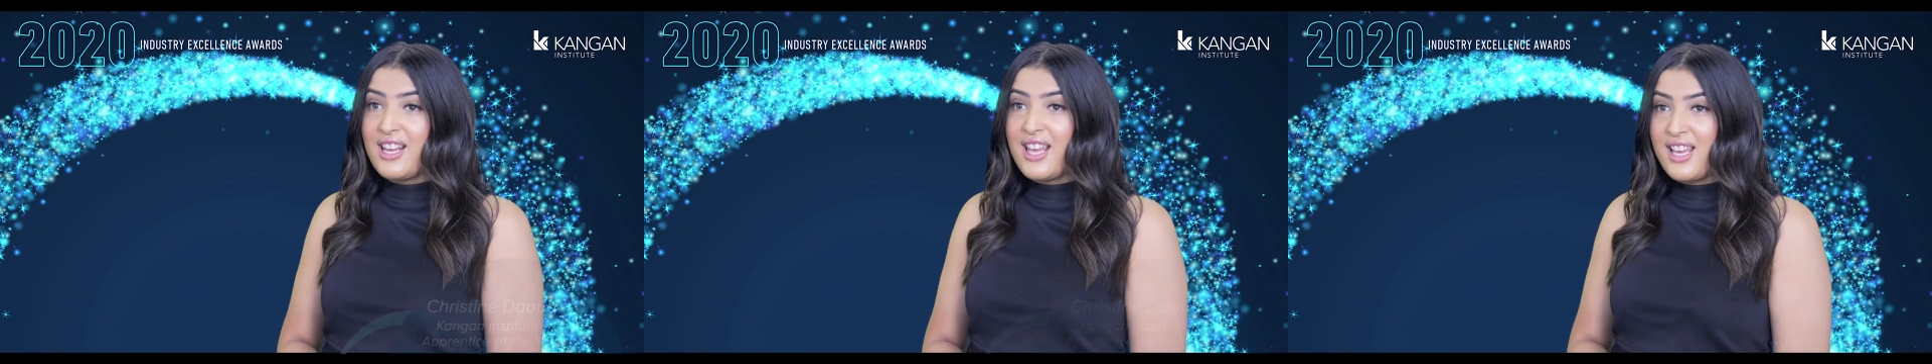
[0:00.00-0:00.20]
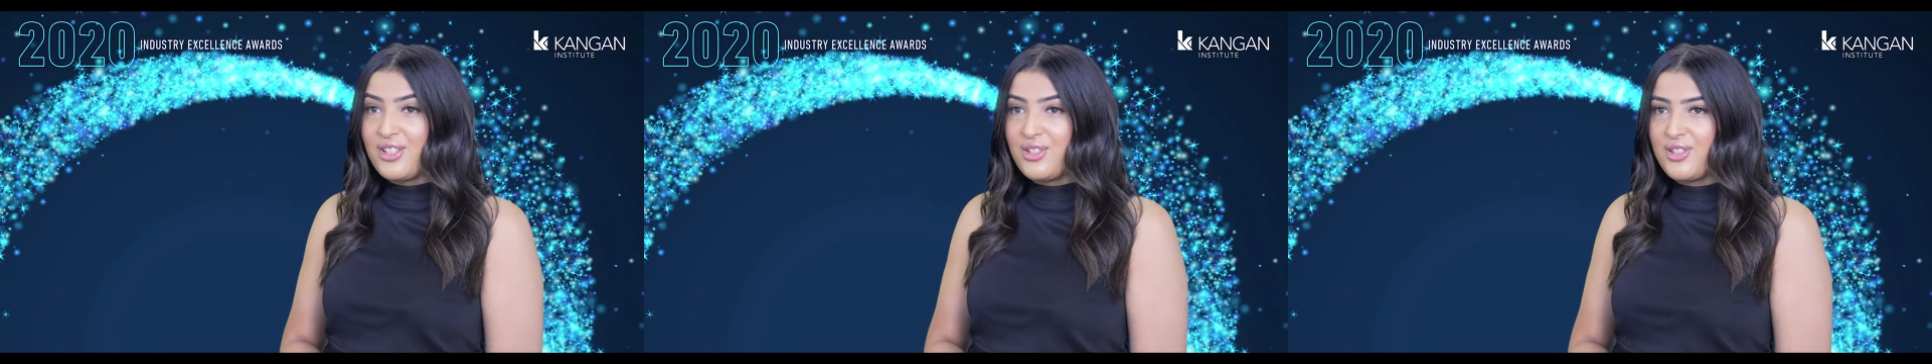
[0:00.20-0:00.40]

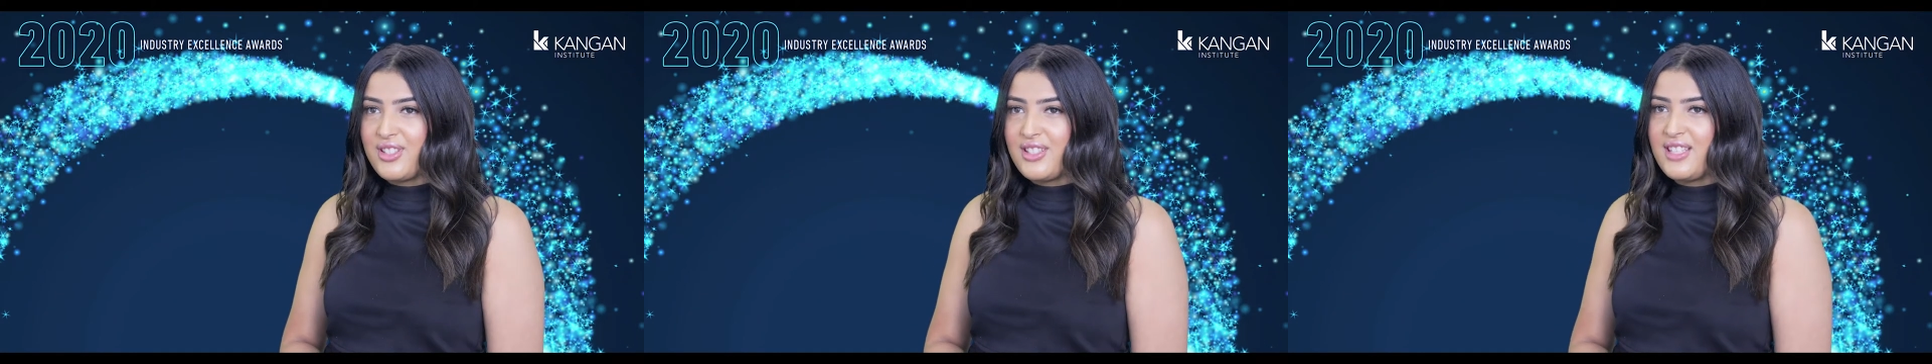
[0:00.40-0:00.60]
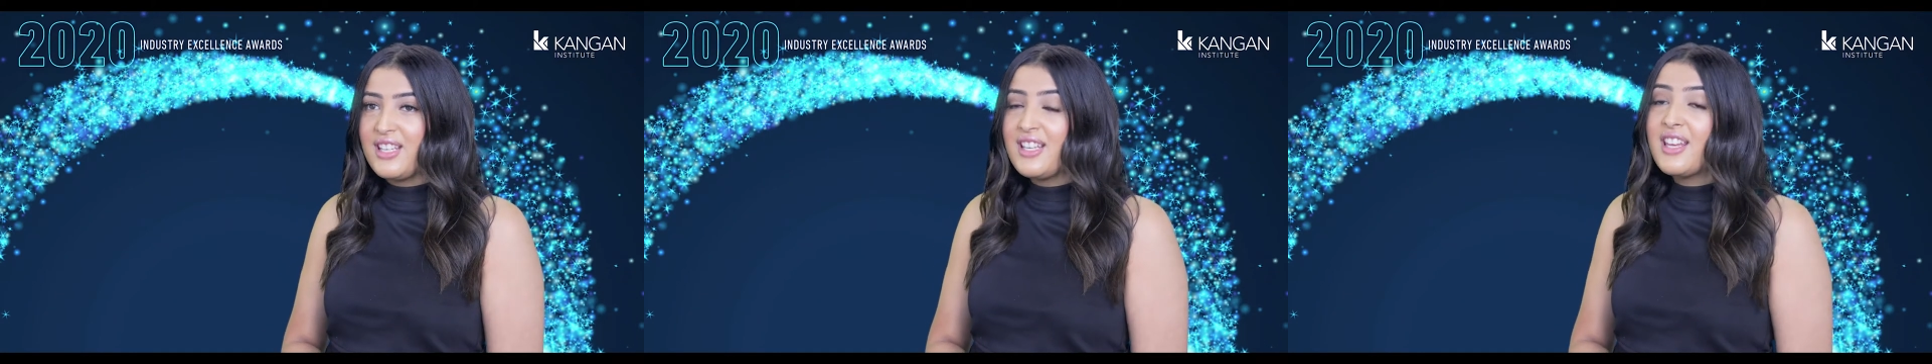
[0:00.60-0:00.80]

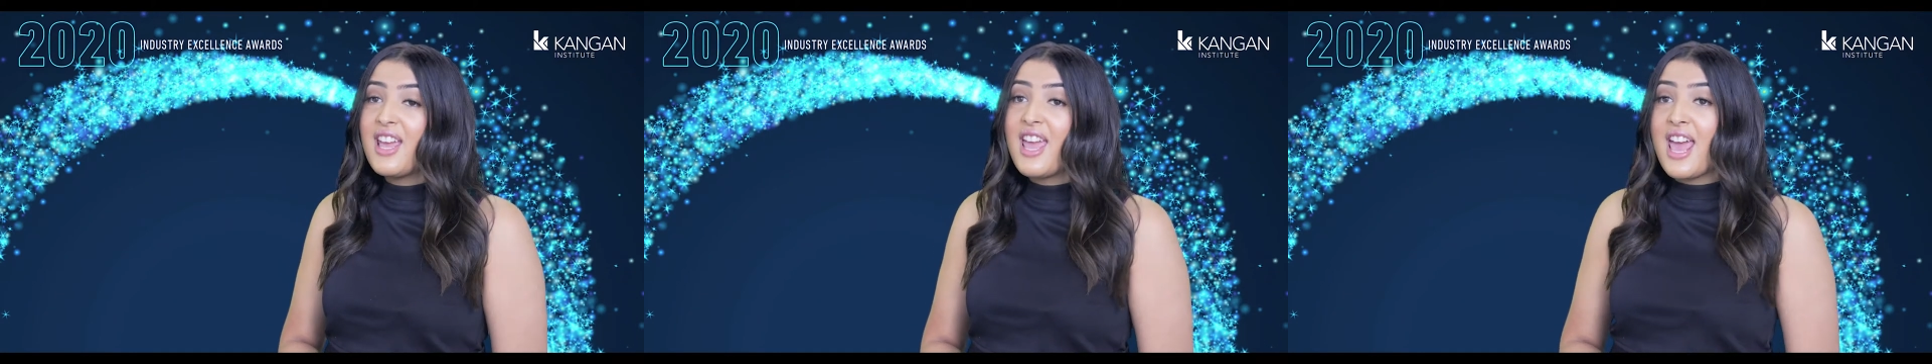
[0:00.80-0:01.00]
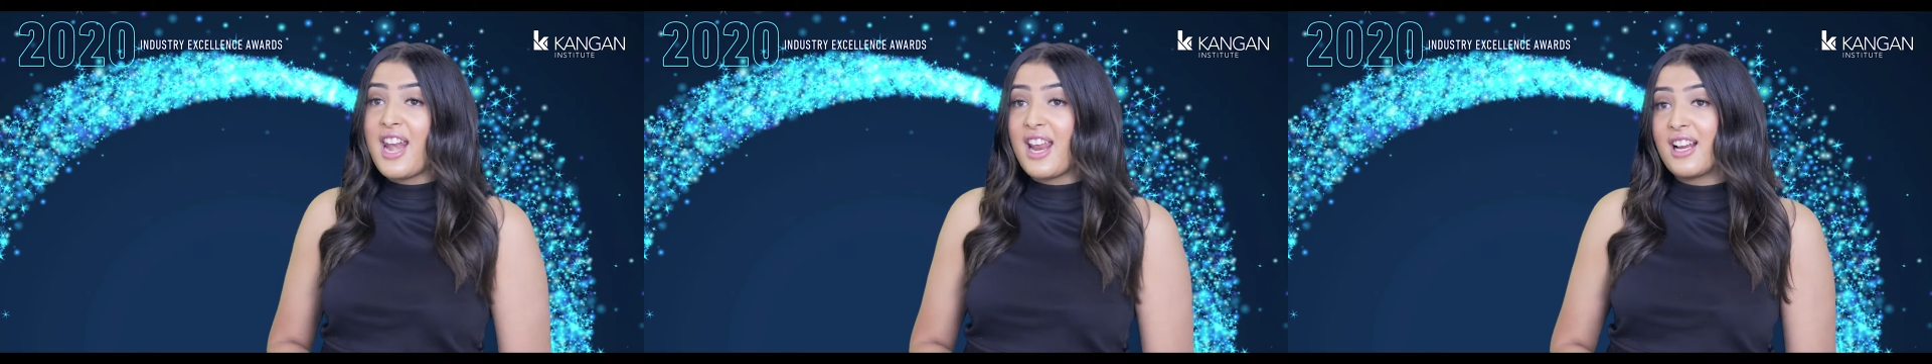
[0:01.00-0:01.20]
hairdressing,
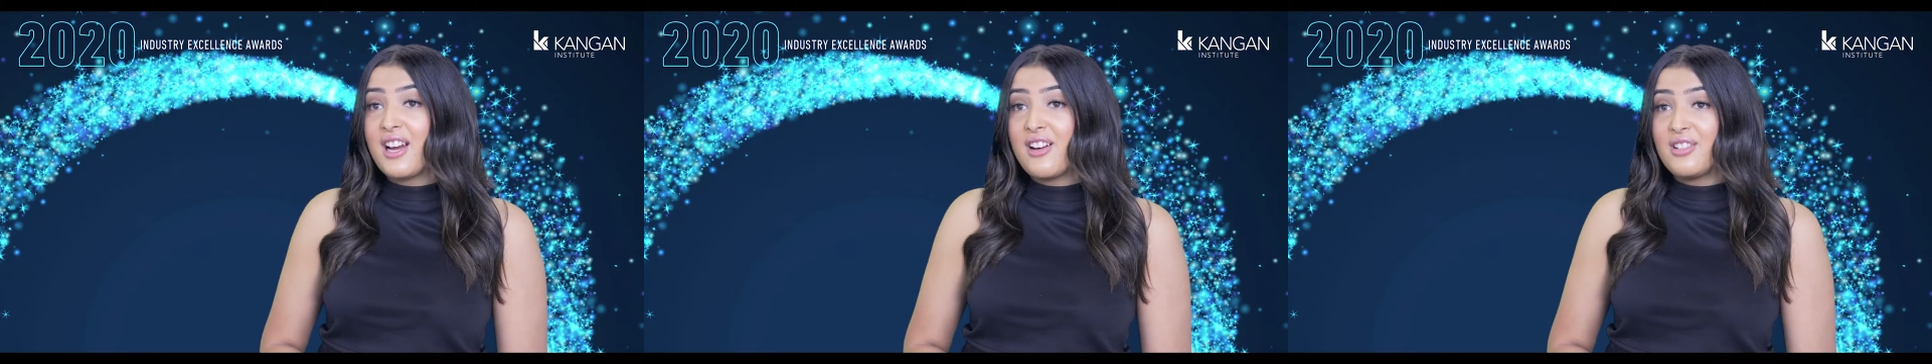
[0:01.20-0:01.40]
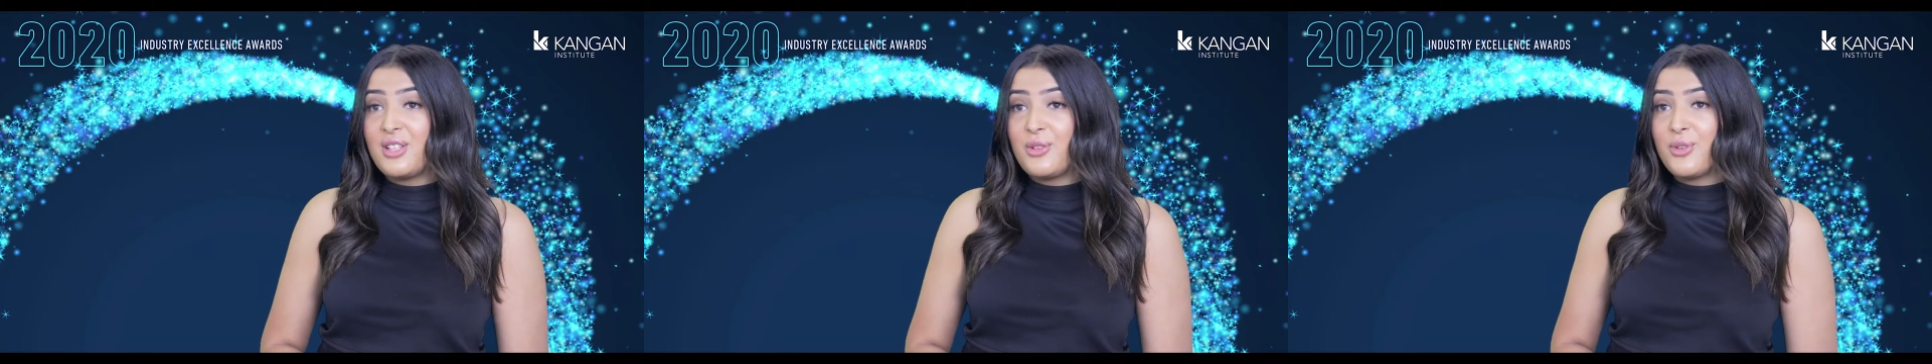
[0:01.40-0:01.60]
and I
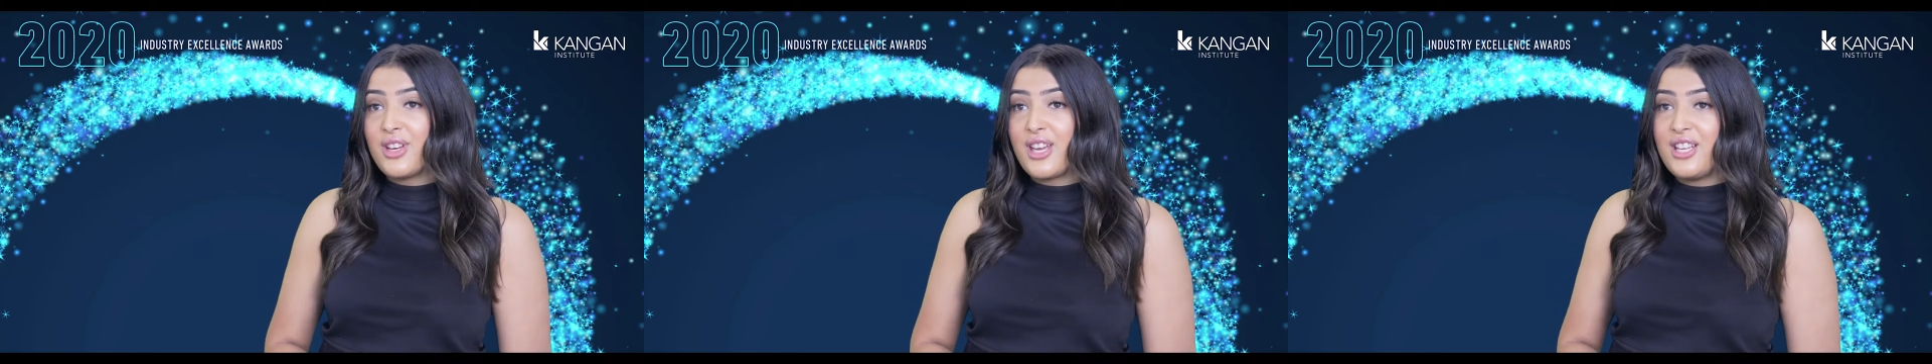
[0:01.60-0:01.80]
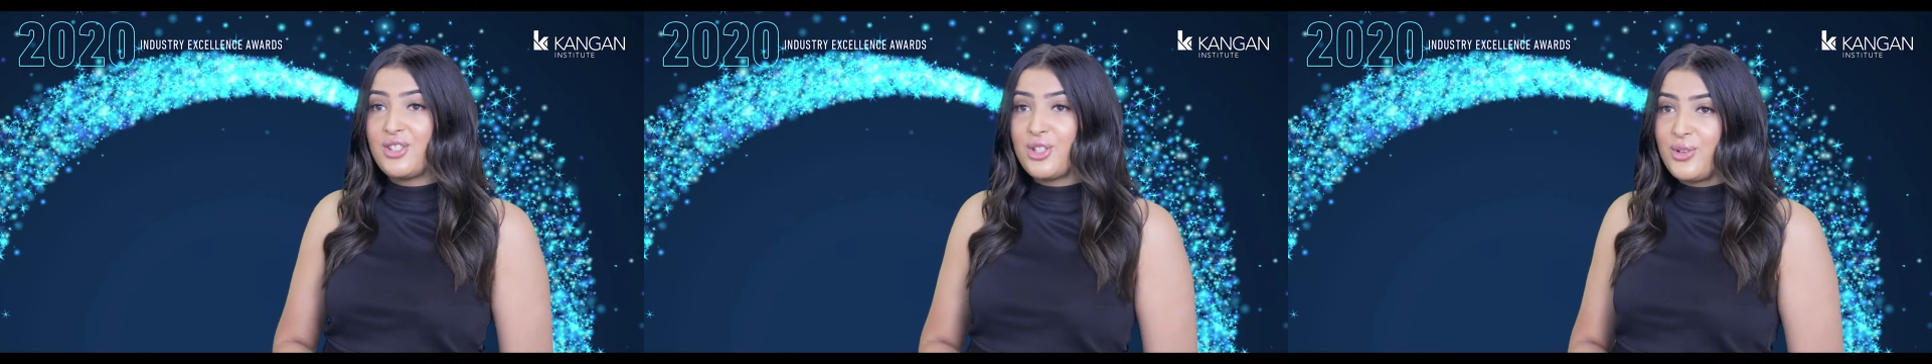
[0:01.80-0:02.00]
currently
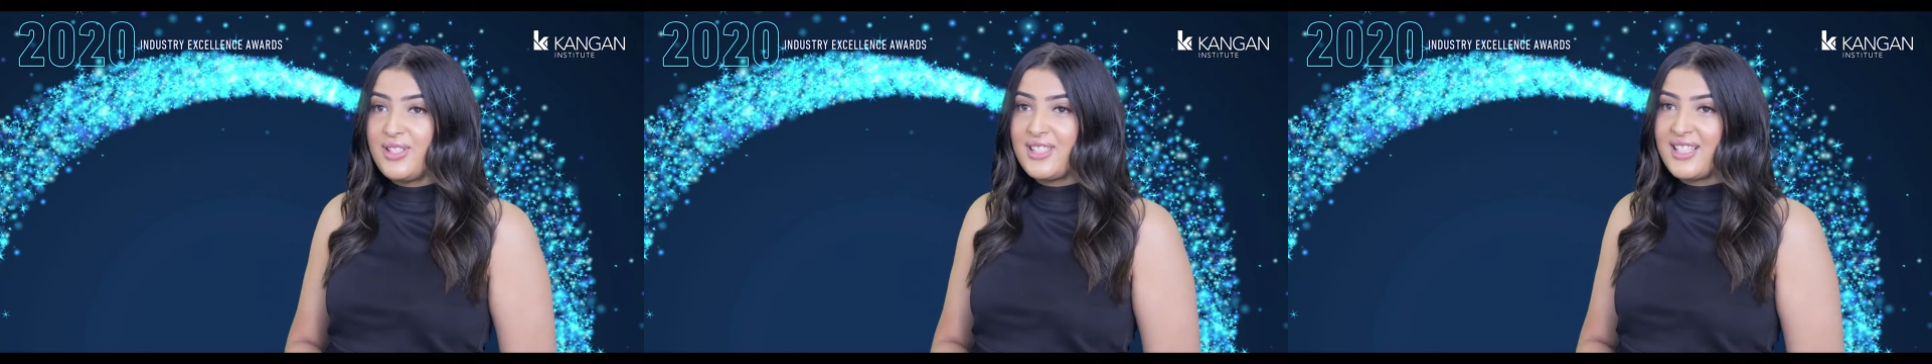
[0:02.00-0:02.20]
work at Joey